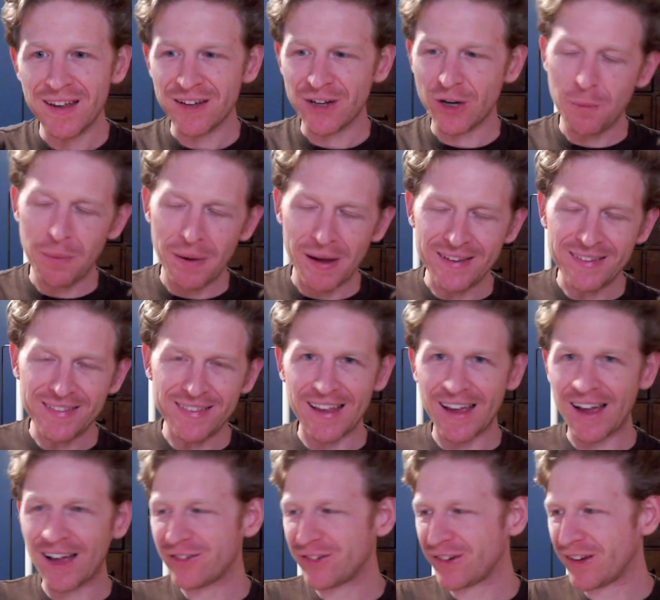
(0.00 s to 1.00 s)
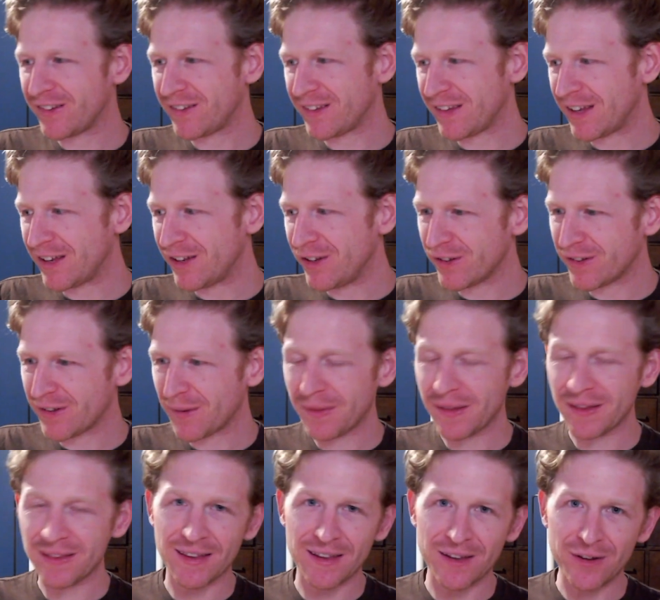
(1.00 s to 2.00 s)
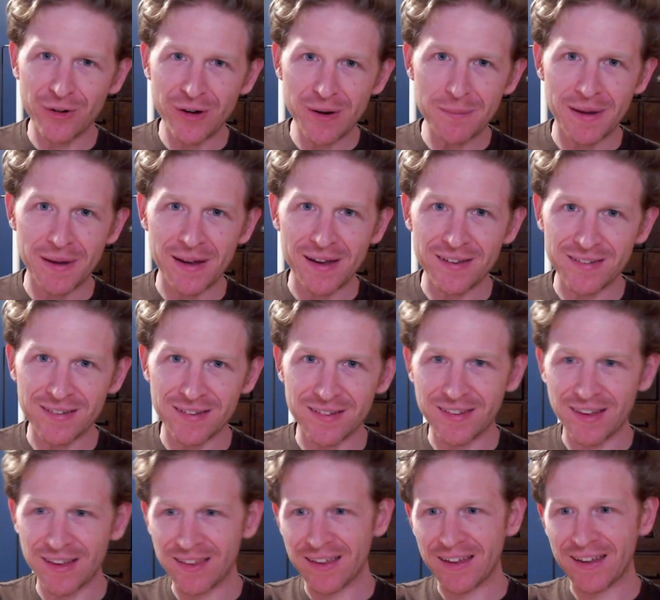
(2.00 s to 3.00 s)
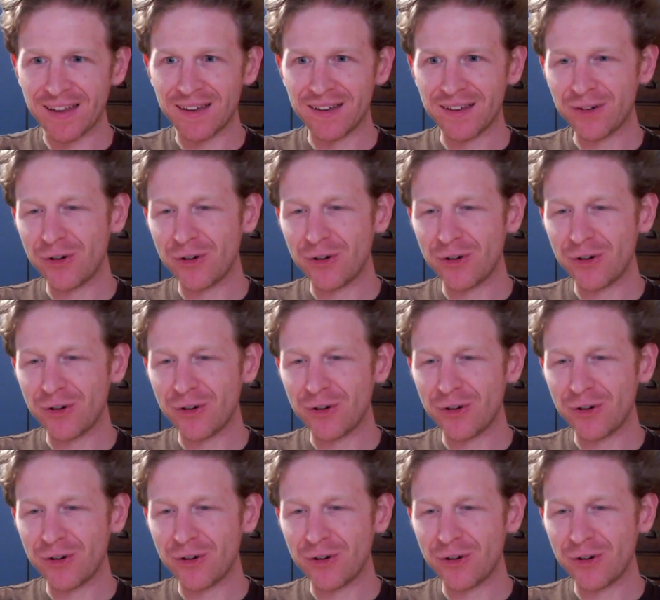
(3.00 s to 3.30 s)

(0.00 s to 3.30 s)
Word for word: go paste the address into something like Coinbase and say like,